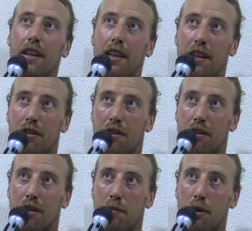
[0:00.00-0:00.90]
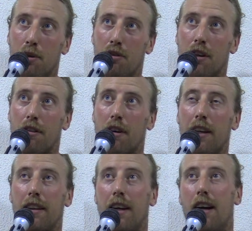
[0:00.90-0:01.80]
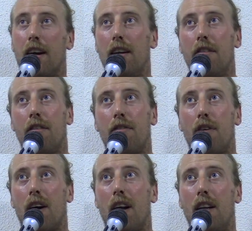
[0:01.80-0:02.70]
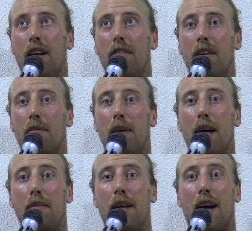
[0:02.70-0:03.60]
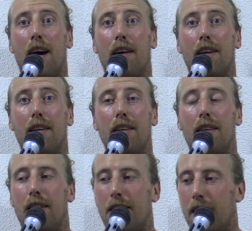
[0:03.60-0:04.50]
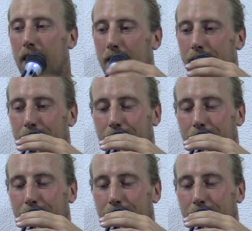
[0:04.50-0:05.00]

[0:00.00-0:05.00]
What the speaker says: Insert the music right there. Living for a living, baby. How you doing?